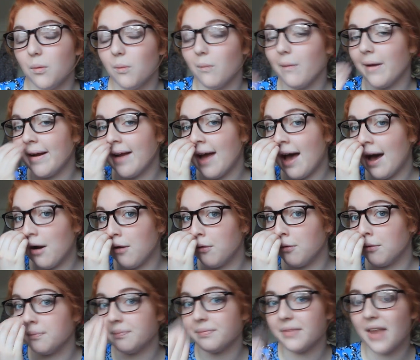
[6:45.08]
went
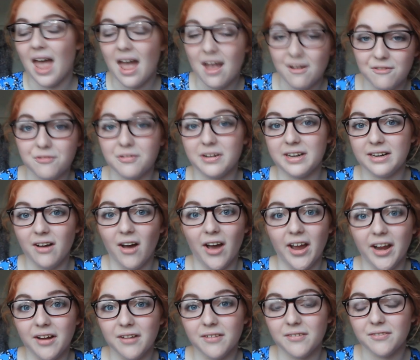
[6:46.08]
out every
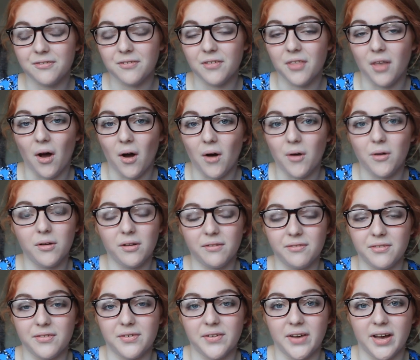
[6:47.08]
night for the whole
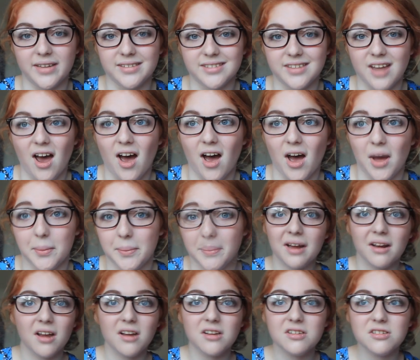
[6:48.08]
of the first term,
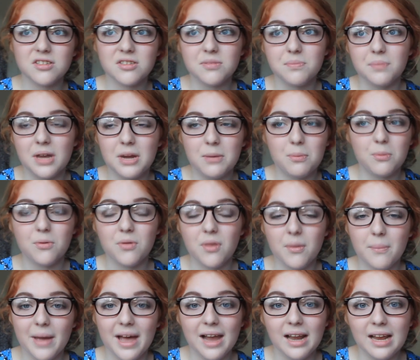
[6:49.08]
and I knew some people
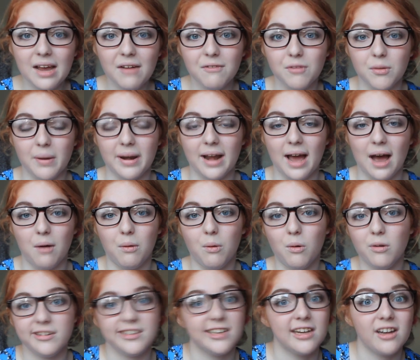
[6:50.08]
that barely ever went out
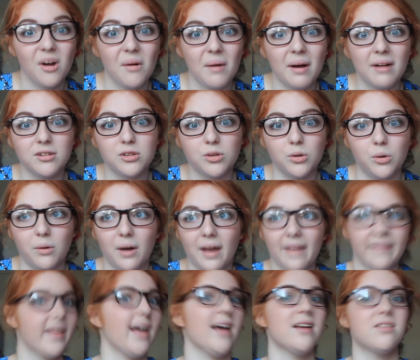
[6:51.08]
or didn't go out at all,
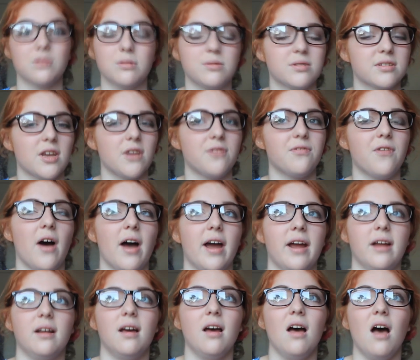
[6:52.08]
and that is also
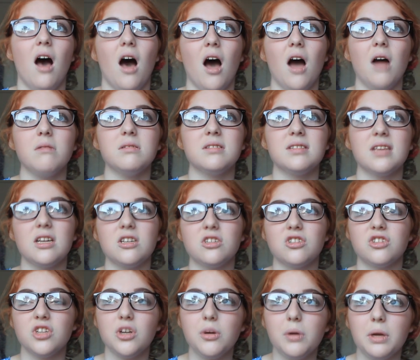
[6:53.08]
fine. I would say
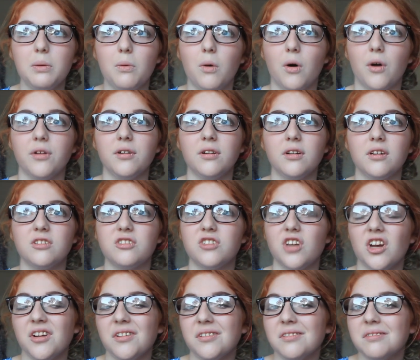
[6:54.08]
just do what you want.
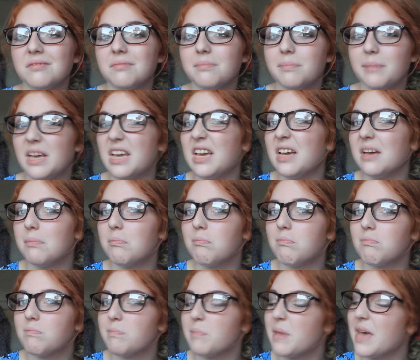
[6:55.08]
Don't be
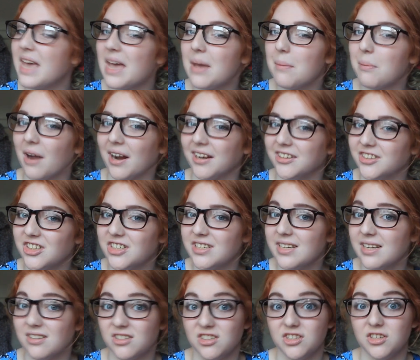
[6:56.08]
peer pressured
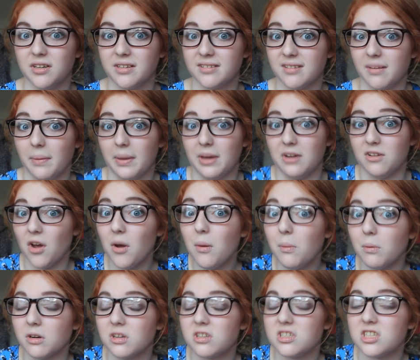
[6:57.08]
into doing something you
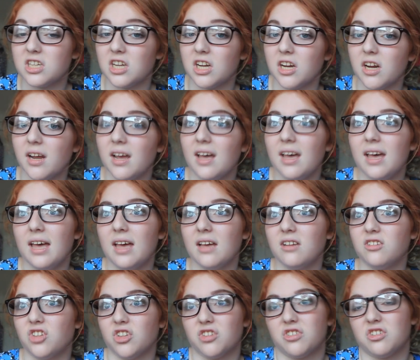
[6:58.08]
don't want to do
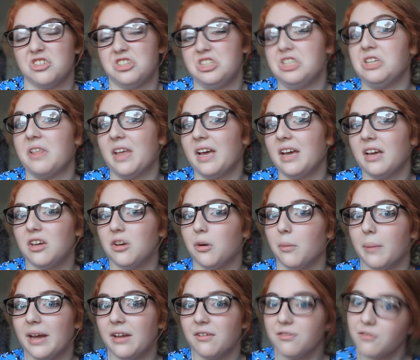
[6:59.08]
just because you think you'll
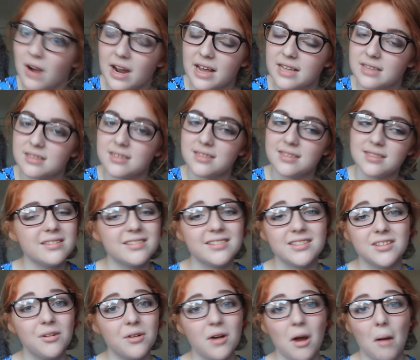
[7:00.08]
make friends. You can
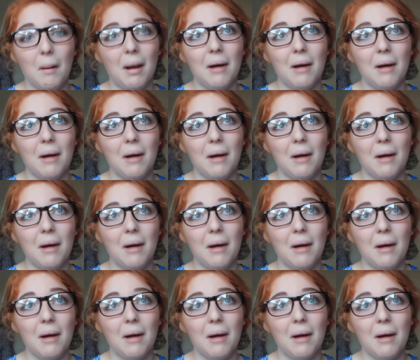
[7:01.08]
still go